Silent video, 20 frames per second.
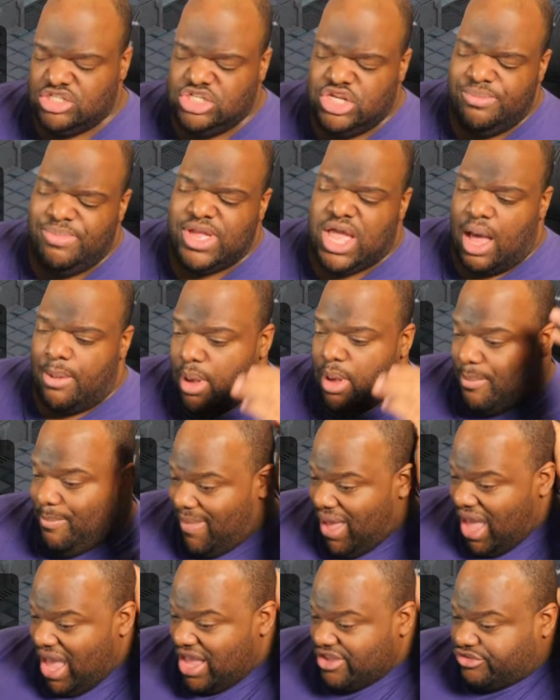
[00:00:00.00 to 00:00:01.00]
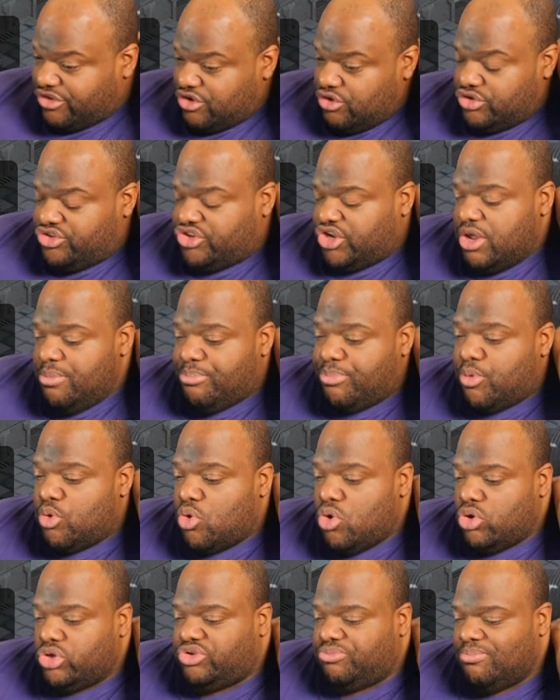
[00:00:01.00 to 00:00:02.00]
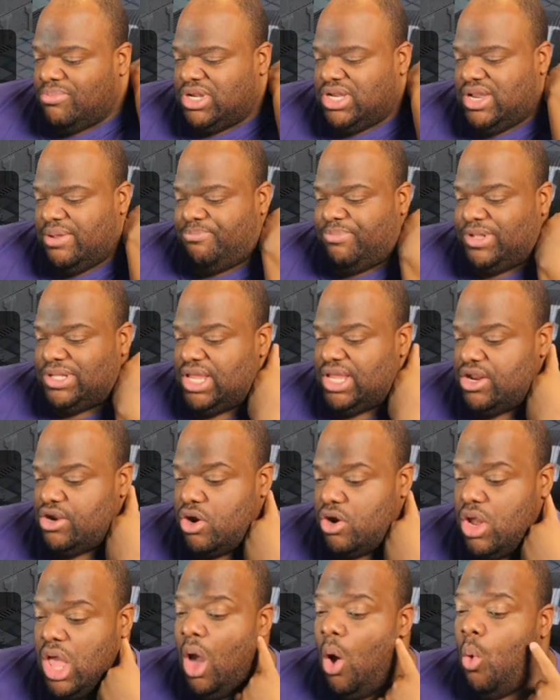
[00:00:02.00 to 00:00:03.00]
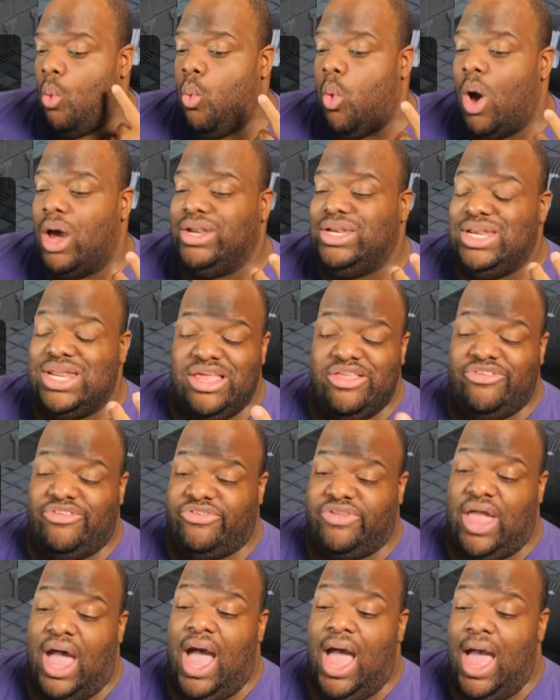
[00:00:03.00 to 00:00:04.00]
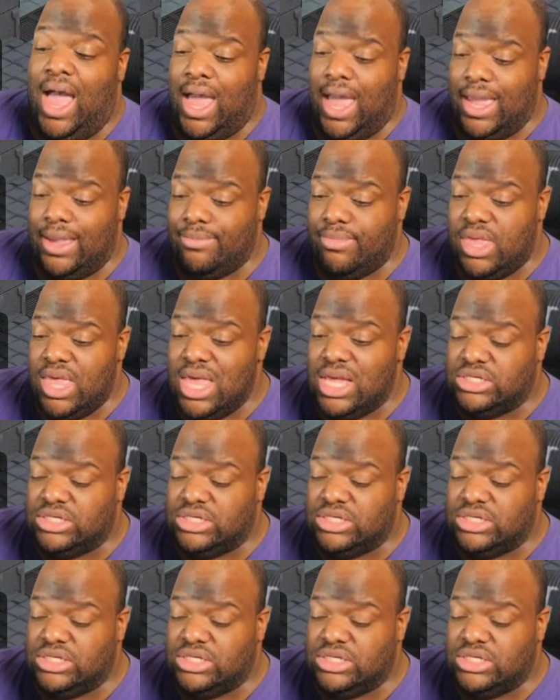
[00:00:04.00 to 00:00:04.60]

To become a master temporal manipulator, one needs time.